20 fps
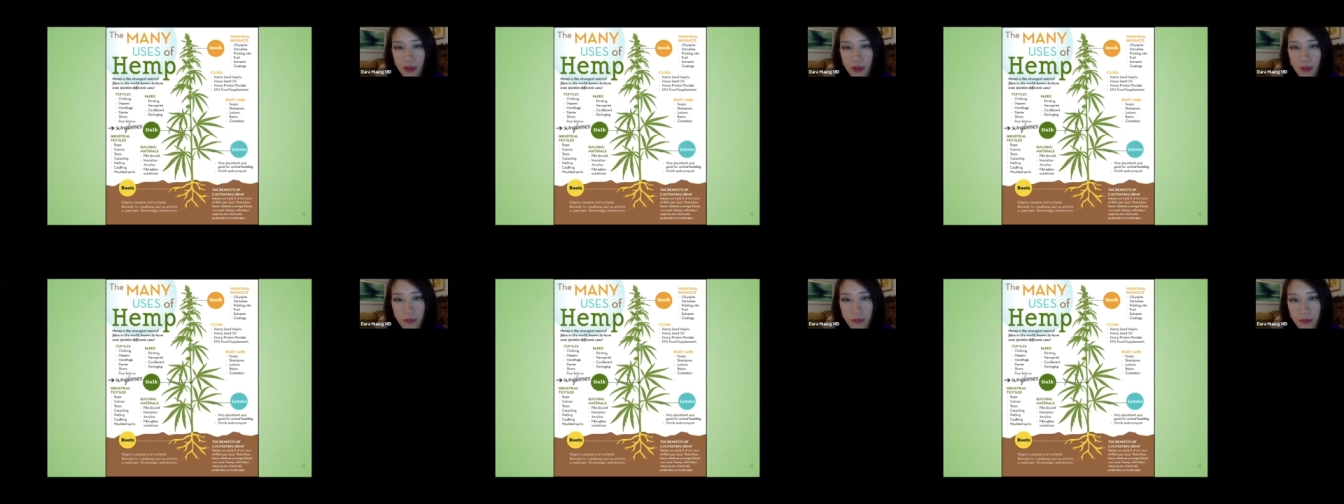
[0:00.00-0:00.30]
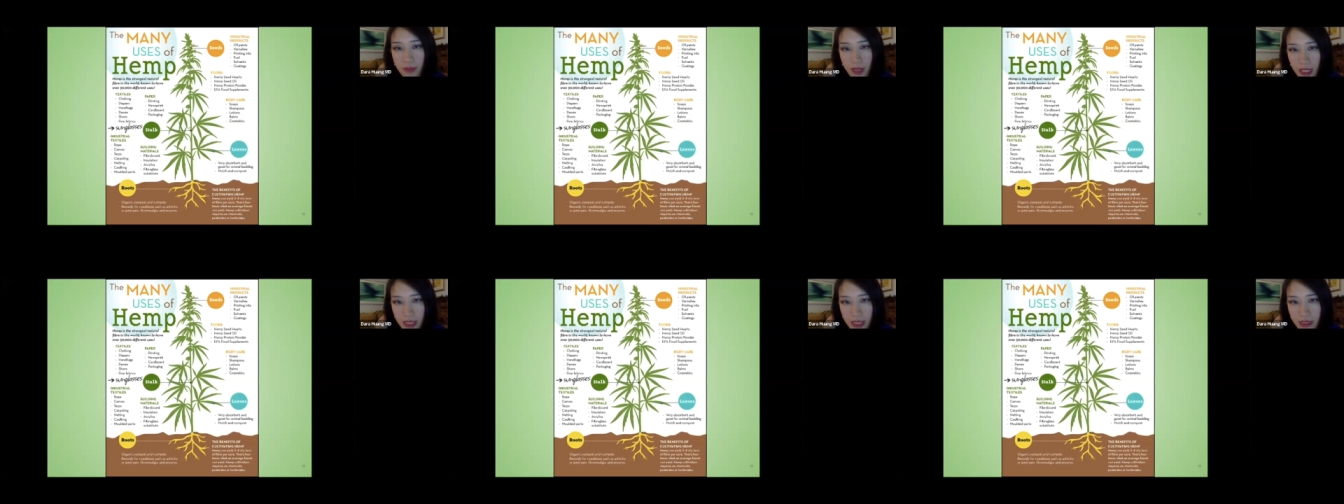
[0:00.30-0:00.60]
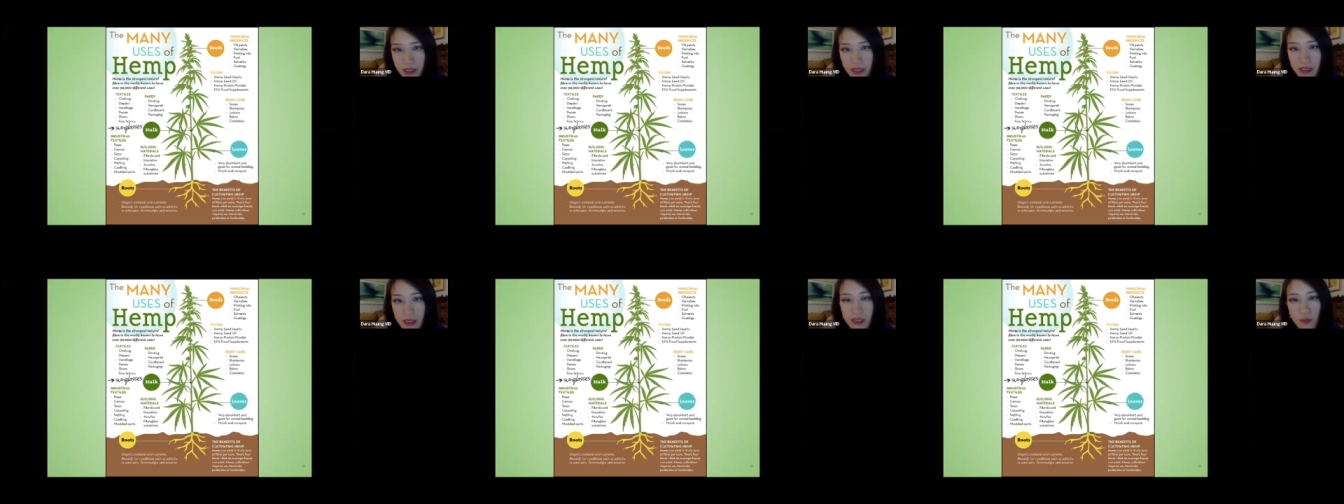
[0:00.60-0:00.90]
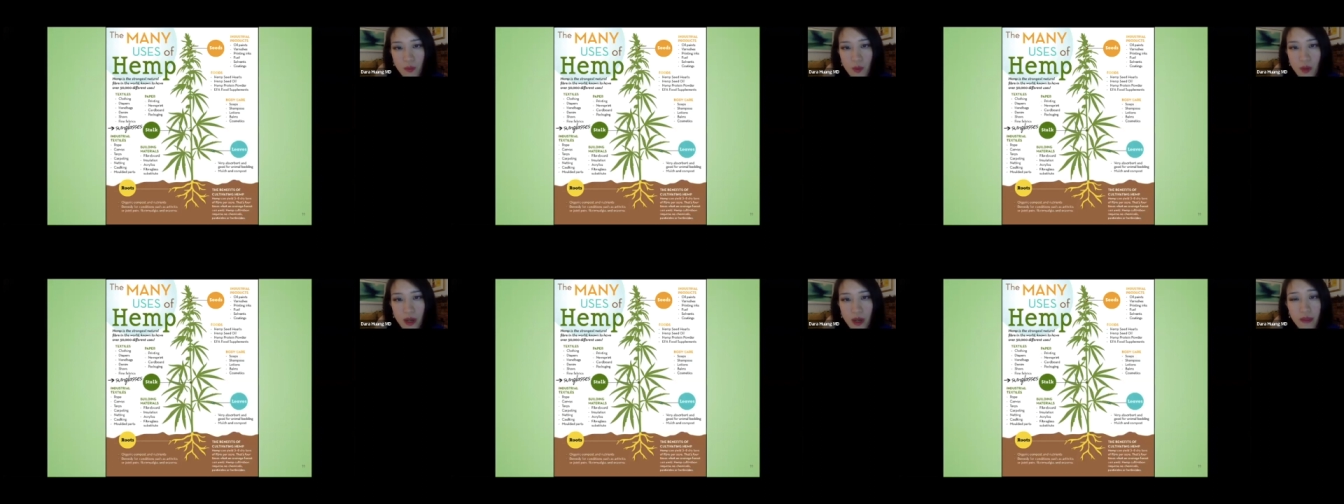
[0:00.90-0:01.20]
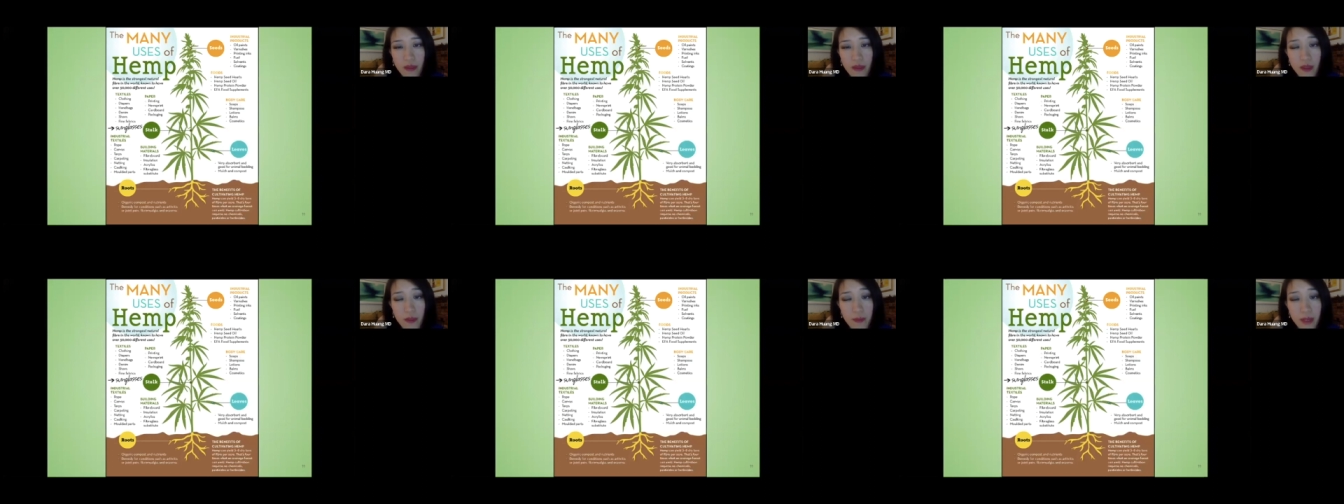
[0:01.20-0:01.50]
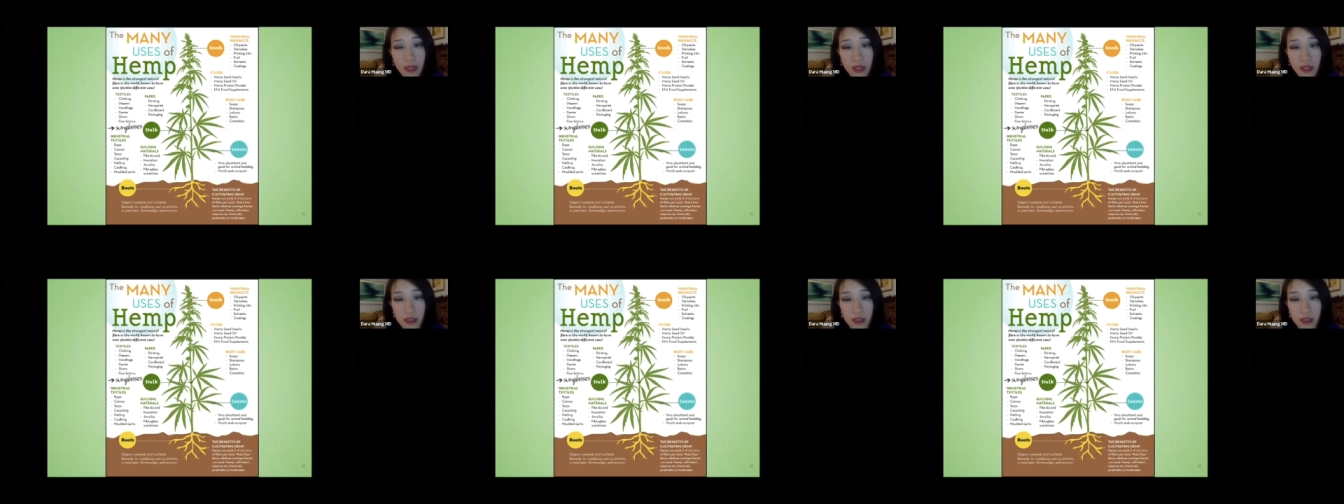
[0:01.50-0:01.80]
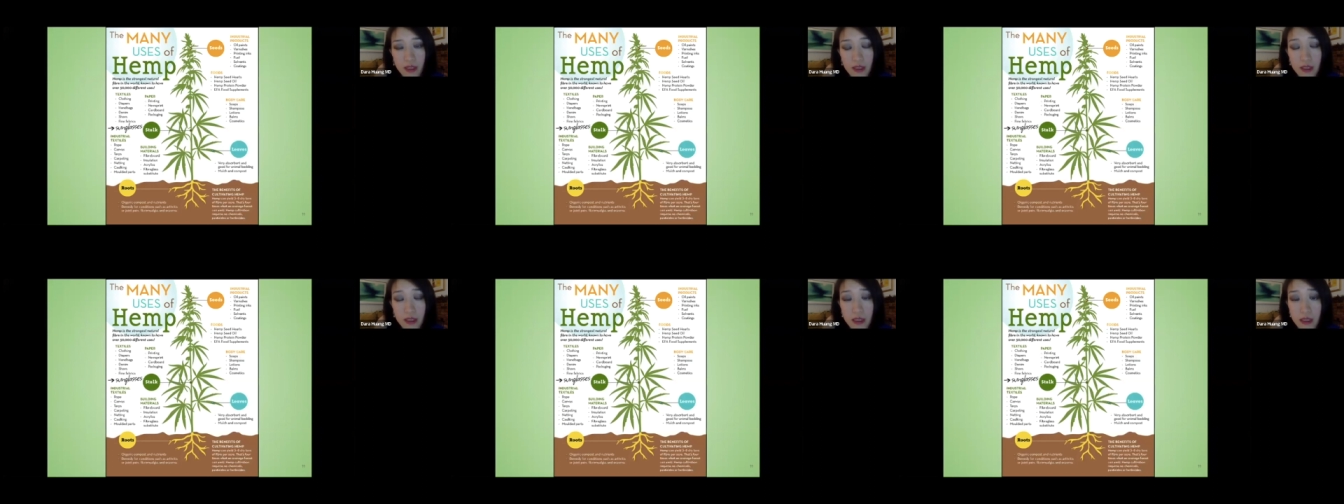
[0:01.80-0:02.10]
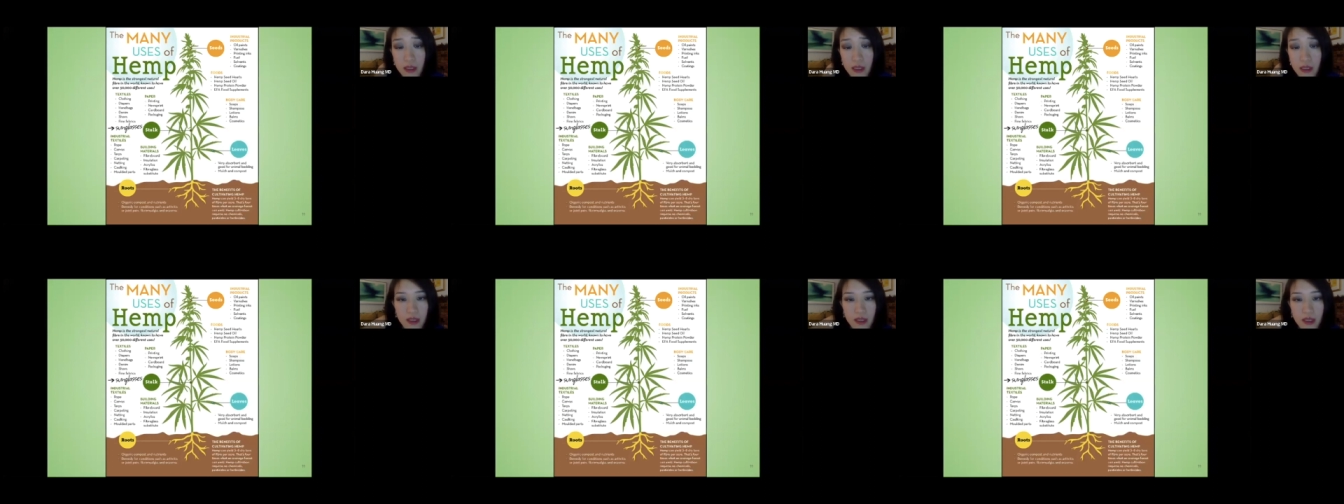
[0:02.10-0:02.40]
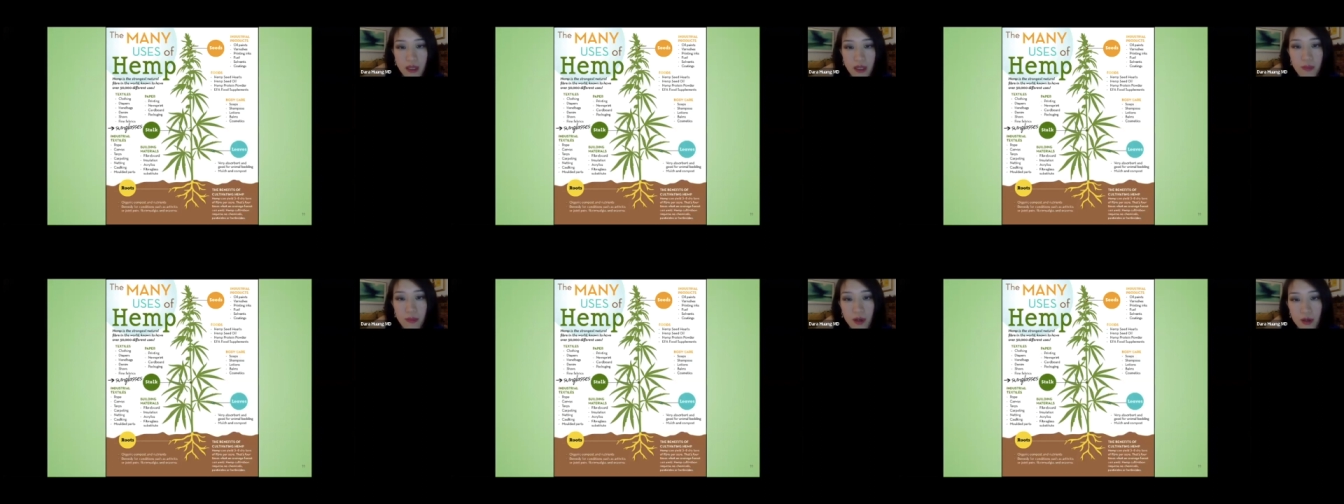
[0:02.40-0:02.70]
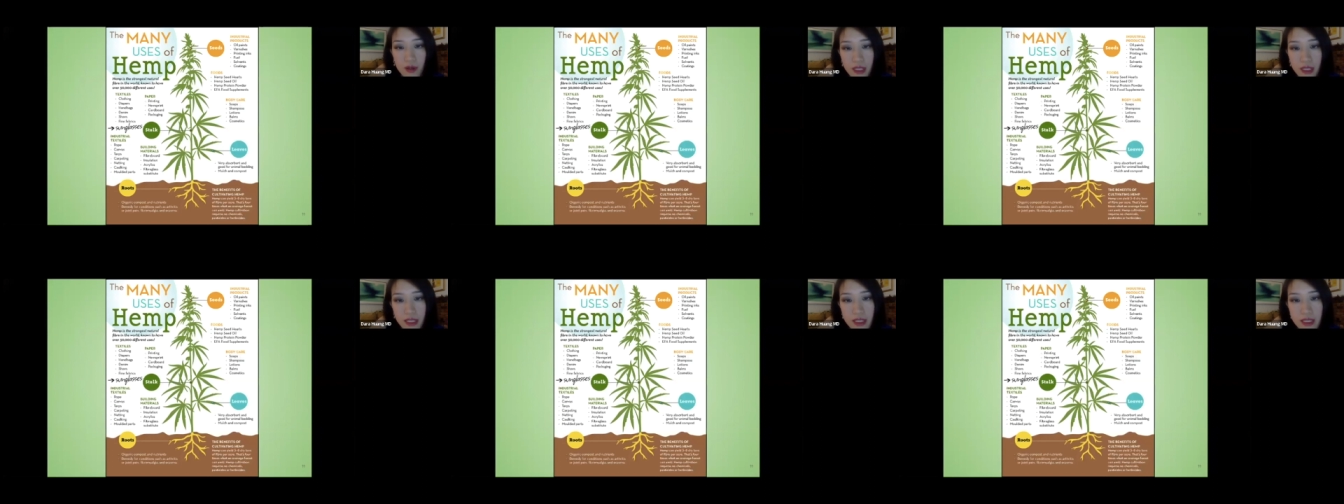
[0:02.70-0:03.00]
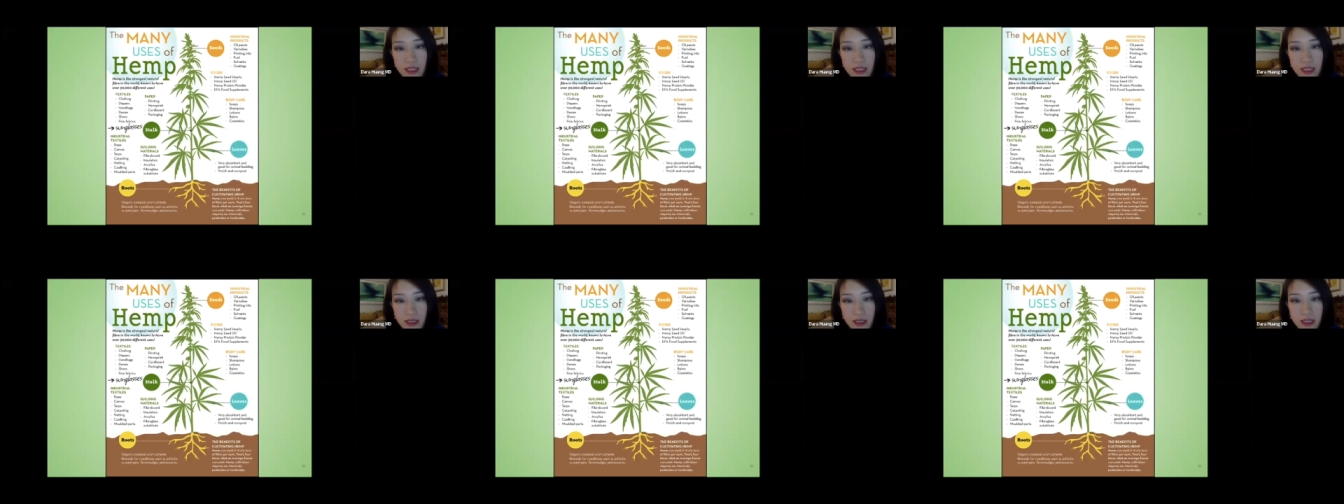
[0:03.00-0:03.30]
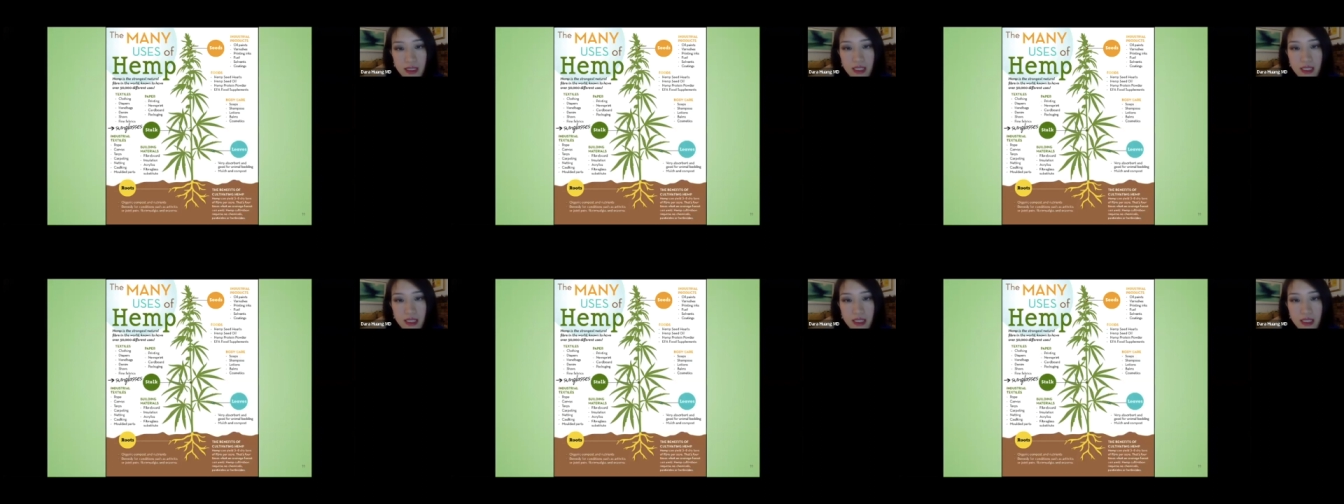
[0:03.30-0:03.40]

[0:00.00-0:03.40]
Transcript: the bud, where the medical components,